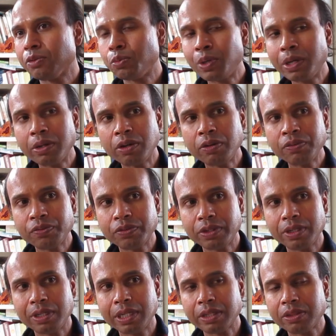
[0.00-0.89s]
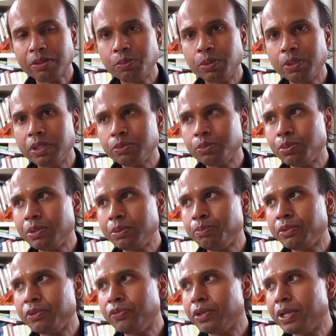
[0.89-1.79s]
quite often, like the world will
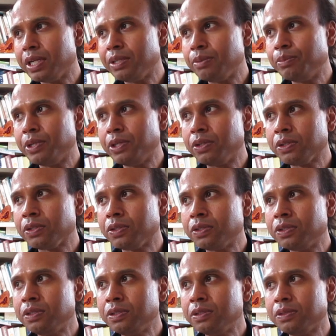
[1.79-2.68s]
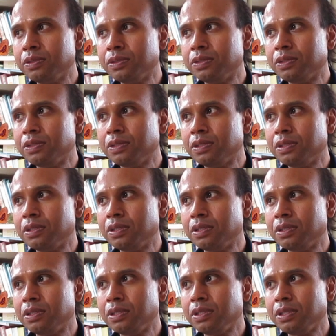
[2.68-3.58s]
provide a miracle.
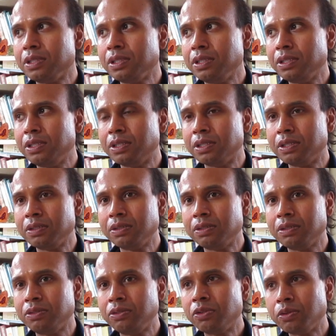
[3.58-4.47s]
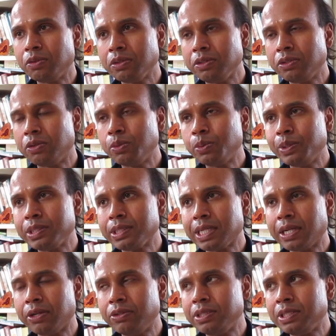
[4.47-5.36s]
You know, not not always
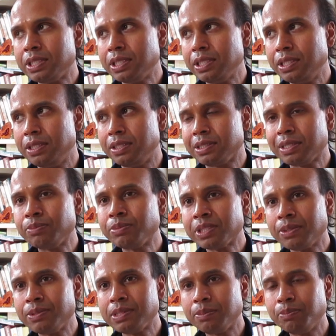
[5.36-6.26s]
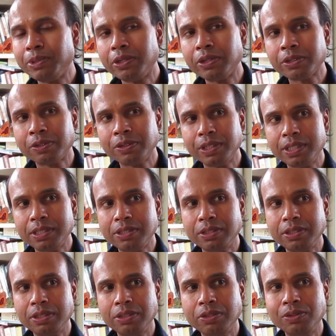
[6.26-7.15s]
guaranteed. Sometimes the miracle
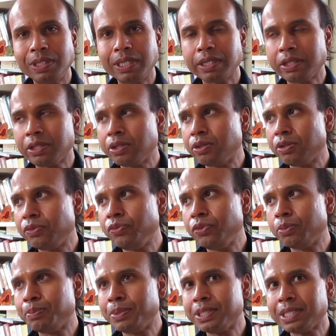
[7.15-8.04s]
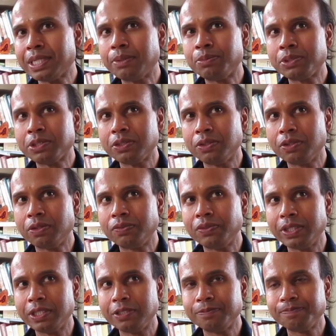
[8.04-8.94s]
is you let go of your perception of
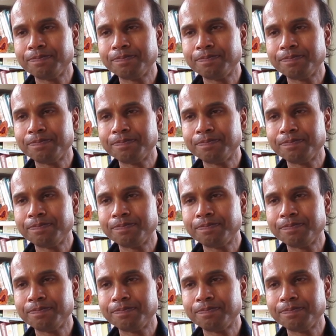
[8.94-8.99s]
it.